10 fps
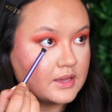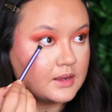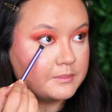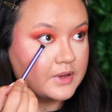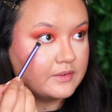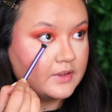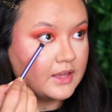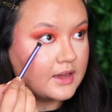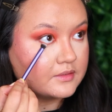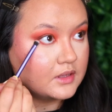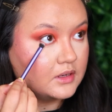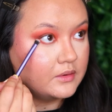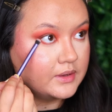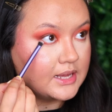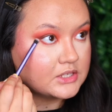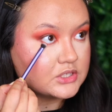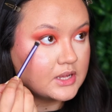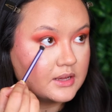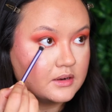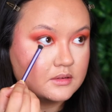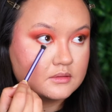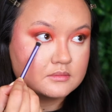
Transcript: And I'm buffing out the lower lash line.